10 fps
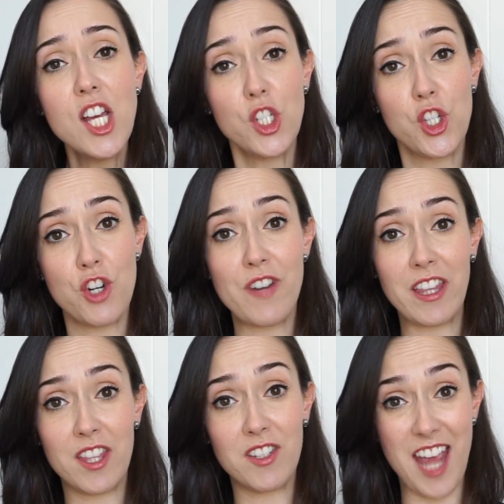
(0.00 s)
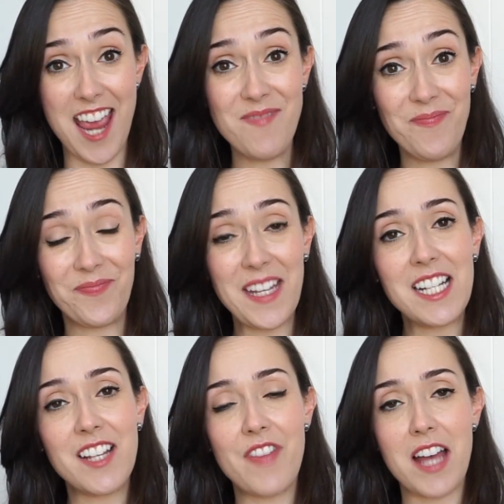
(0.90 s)
during the day.
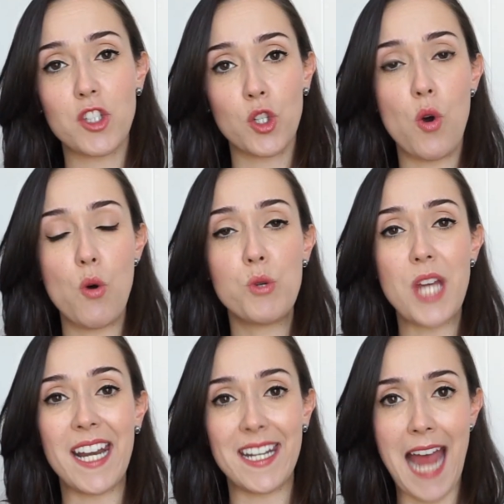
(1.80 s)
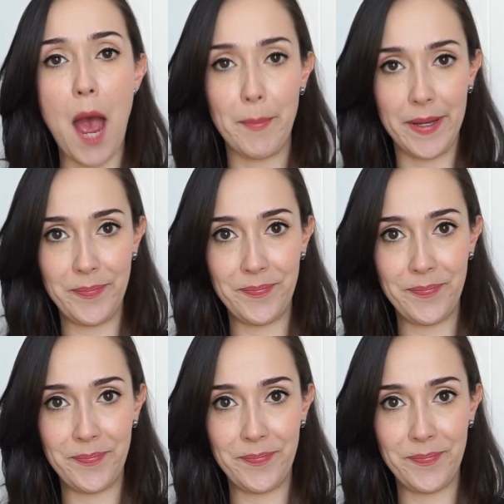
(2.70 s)
That's called a nap.